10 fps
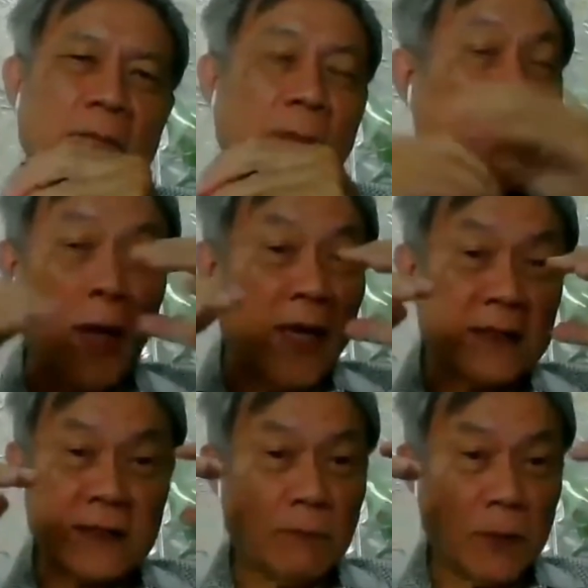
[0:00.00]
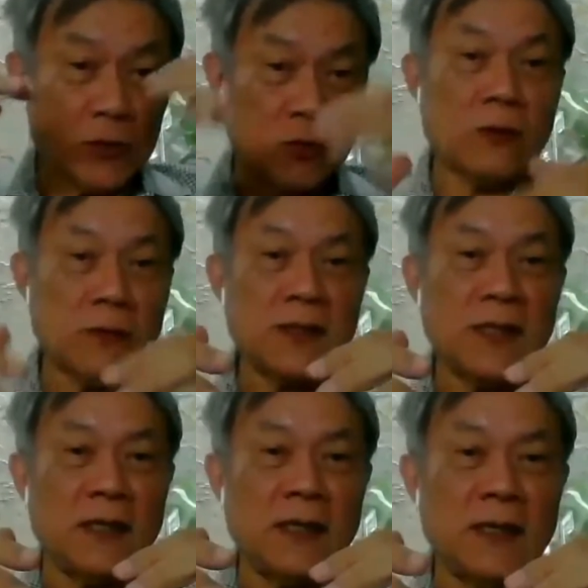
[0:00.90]
but whereas the
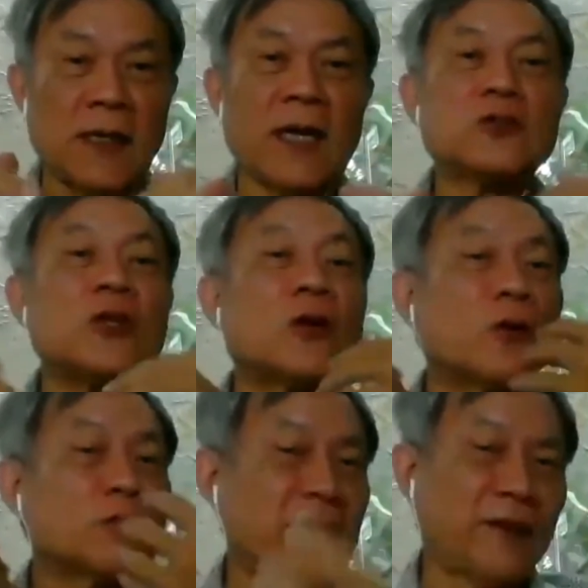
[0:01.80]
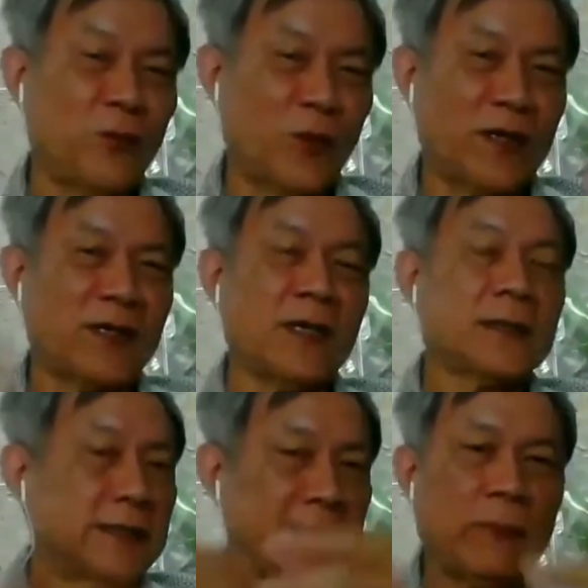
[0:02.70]
majority actually goes out to work.
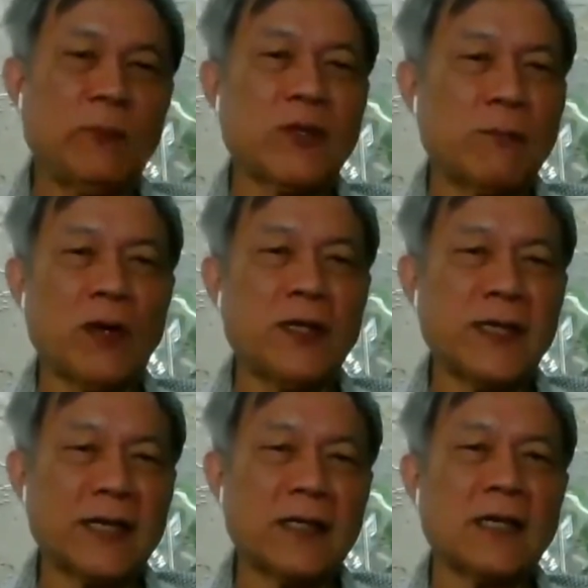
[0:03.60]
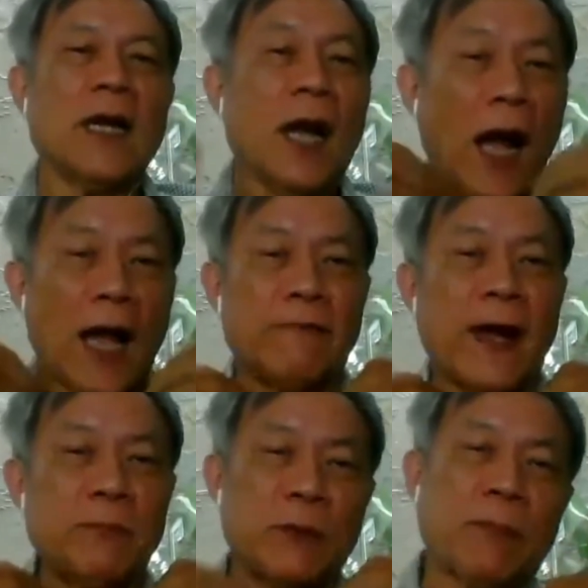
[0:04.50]
Same with the Polytechnic. If
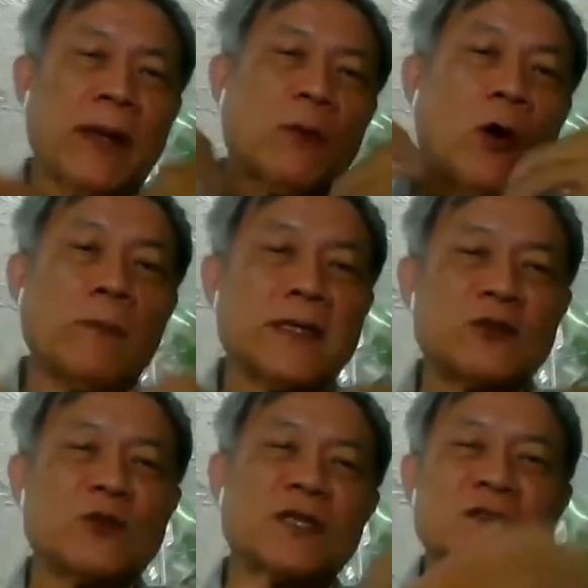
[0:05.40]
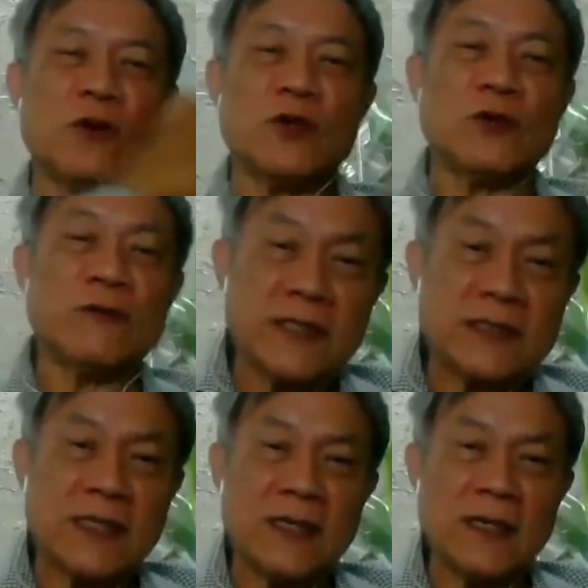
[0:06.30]
I prepare all my students for
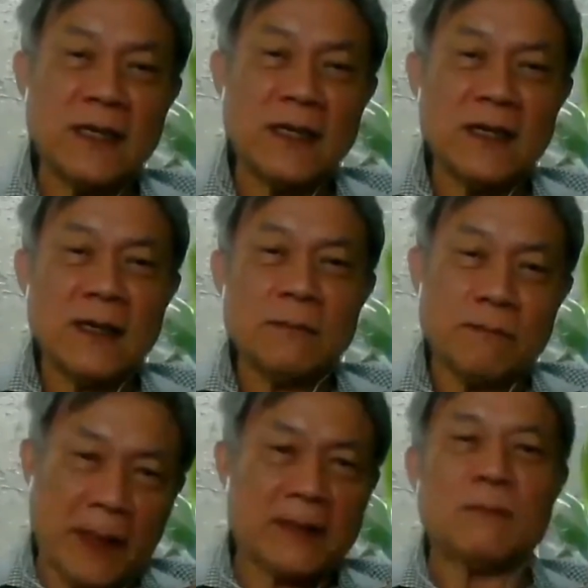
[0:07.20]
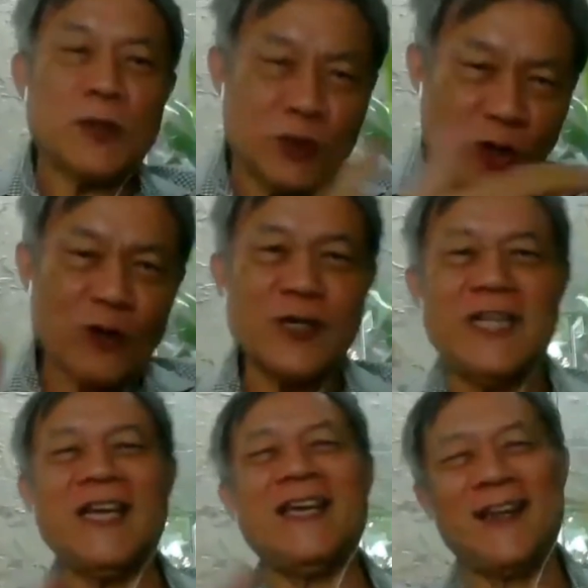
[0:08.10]
university, but the
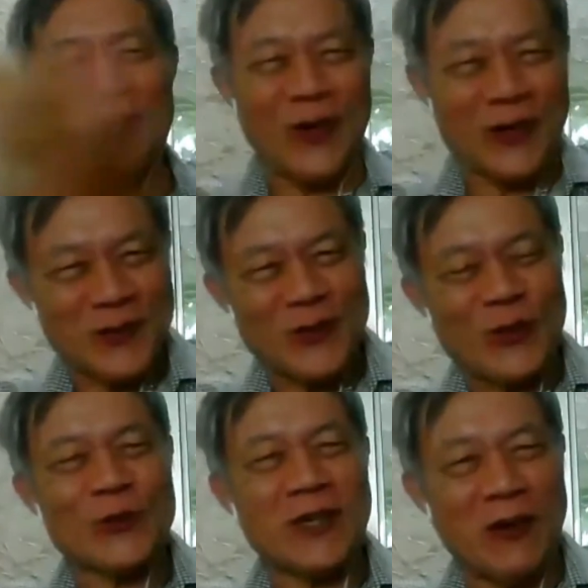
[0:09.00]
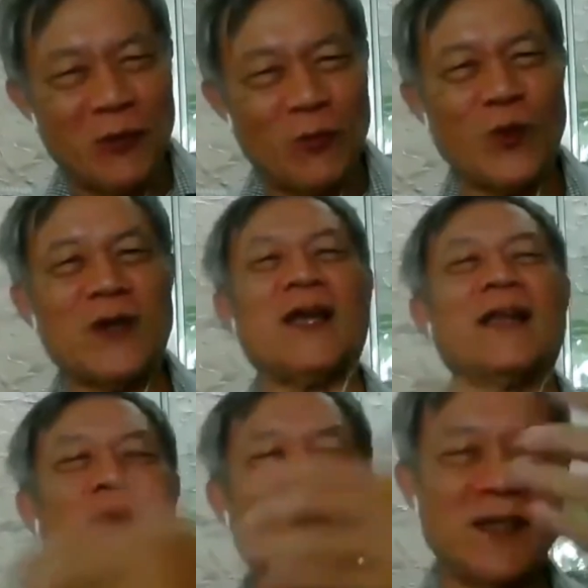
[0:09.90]
majority goes out and work,
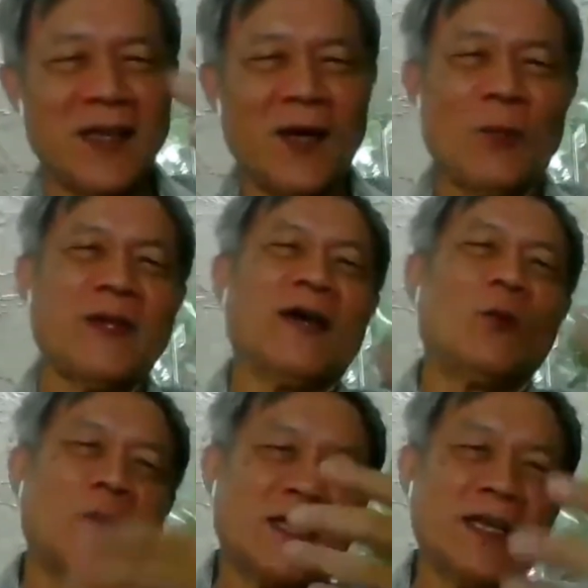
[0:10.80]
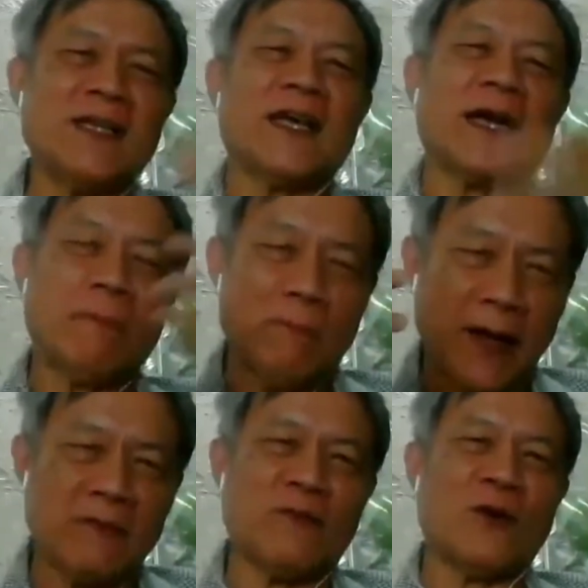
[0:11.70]
and then when they're working, they come
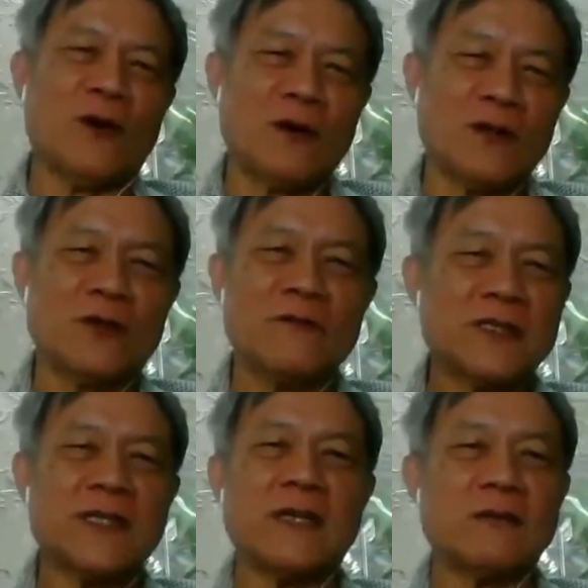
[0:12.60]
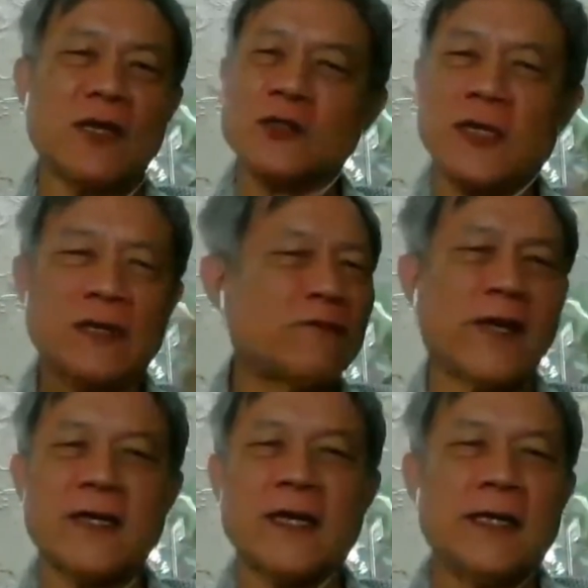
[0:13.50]
back for university education. In
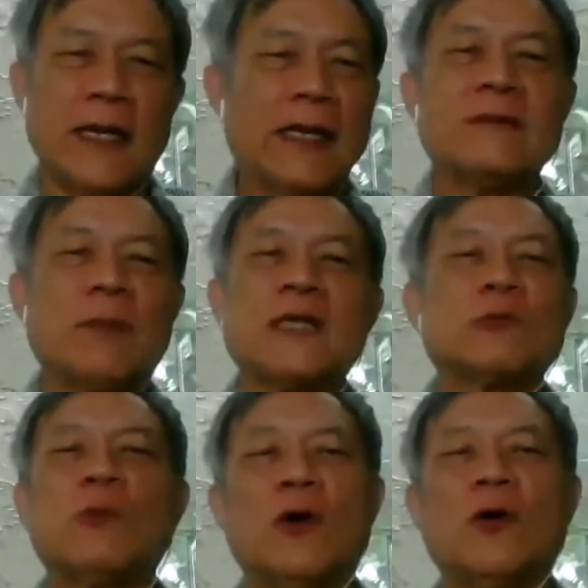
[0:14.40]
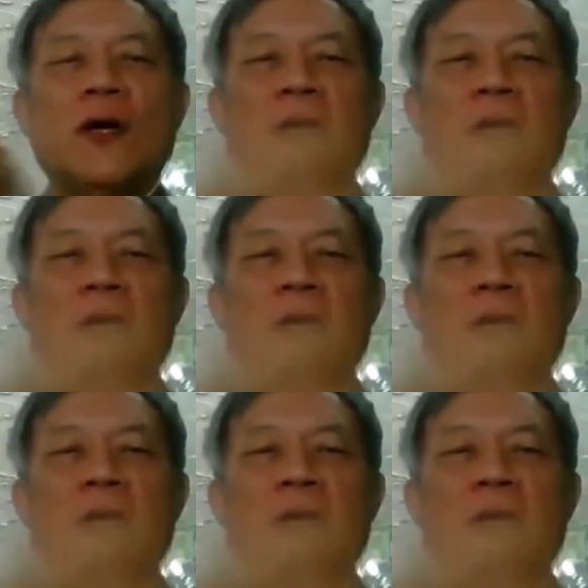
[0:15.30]
fact, they learn much more